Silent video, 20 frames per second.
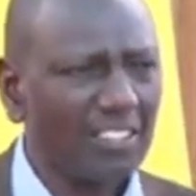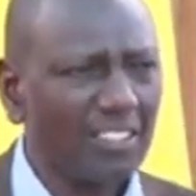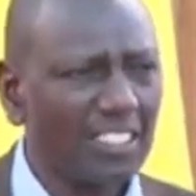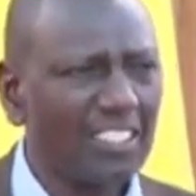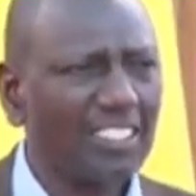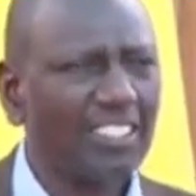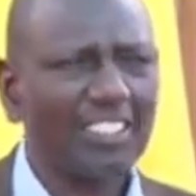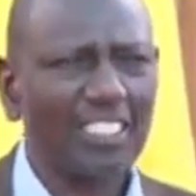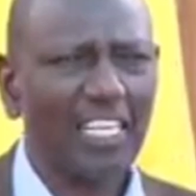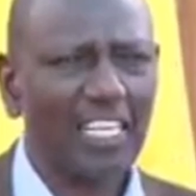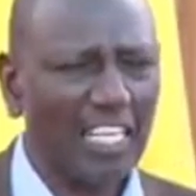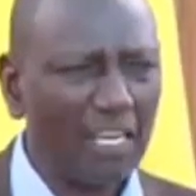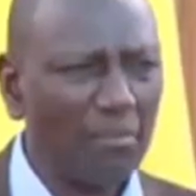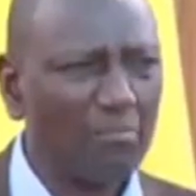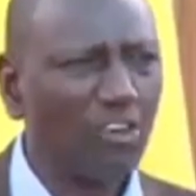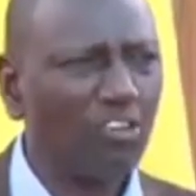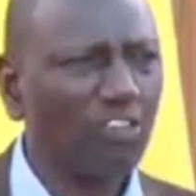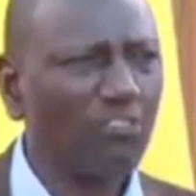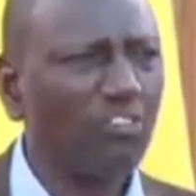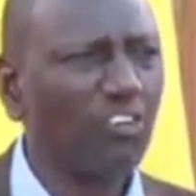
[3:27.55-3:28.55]
It is a
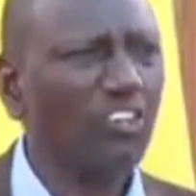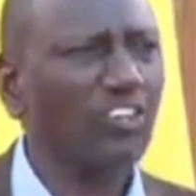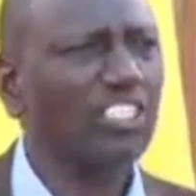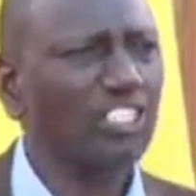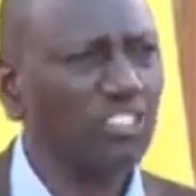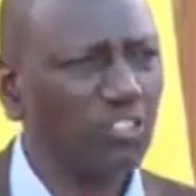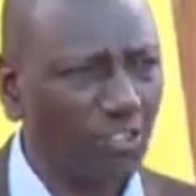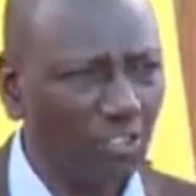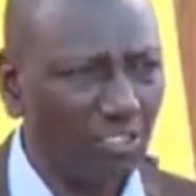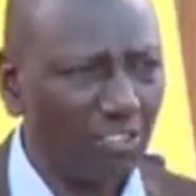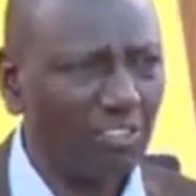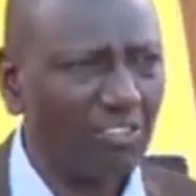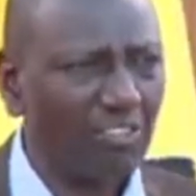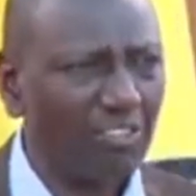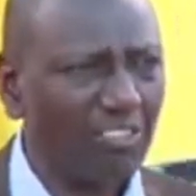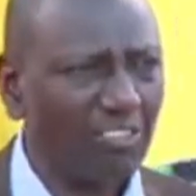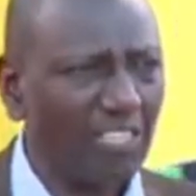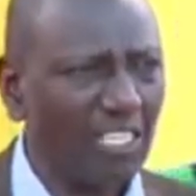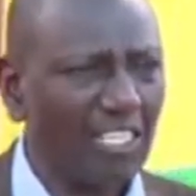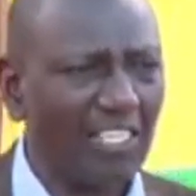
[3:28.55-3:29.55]
game of reason
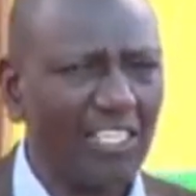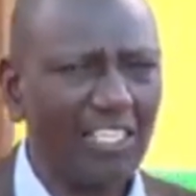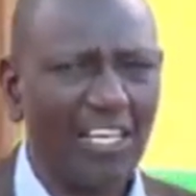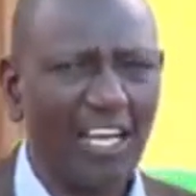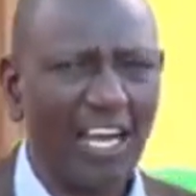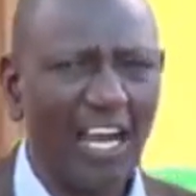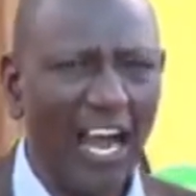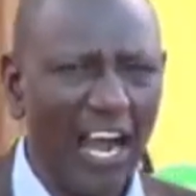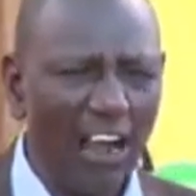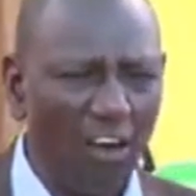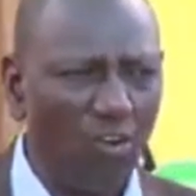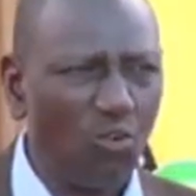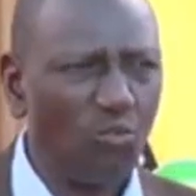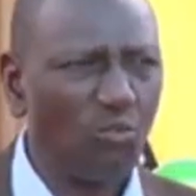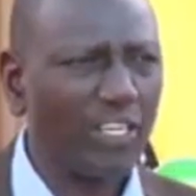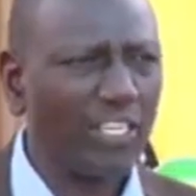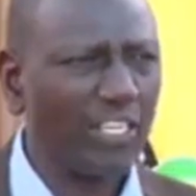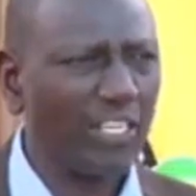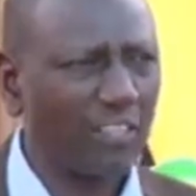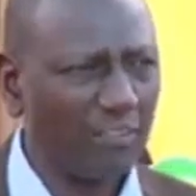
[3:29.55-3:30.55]
and how
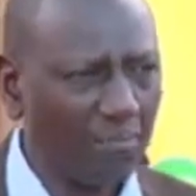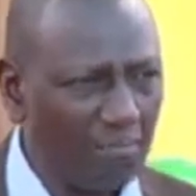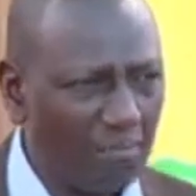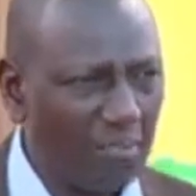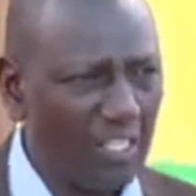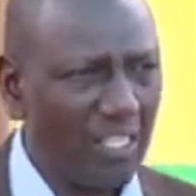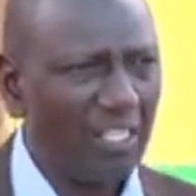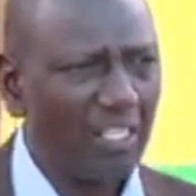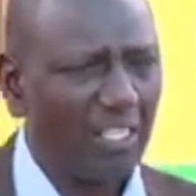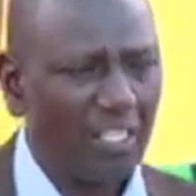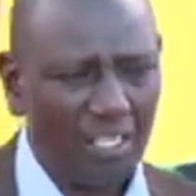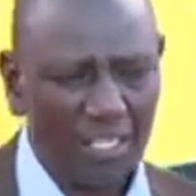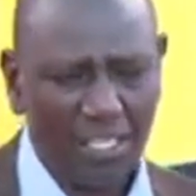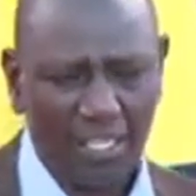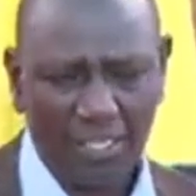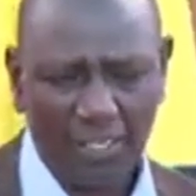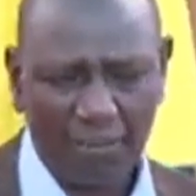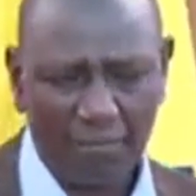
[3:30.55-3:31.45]
we put